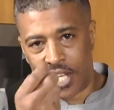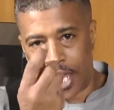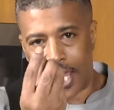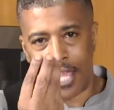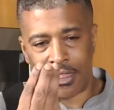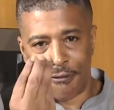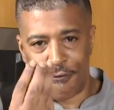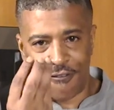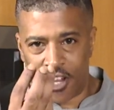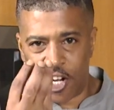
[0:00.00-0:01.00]
and I got the
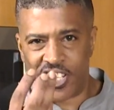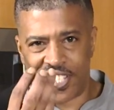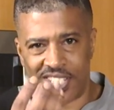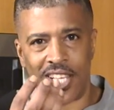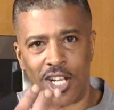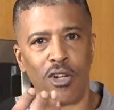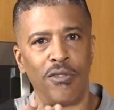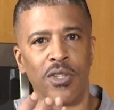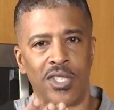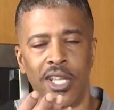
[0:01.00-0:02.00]
very center of
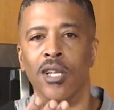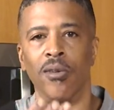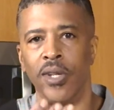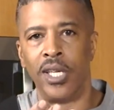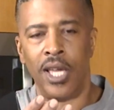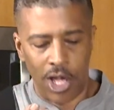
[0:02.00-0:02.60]
the celery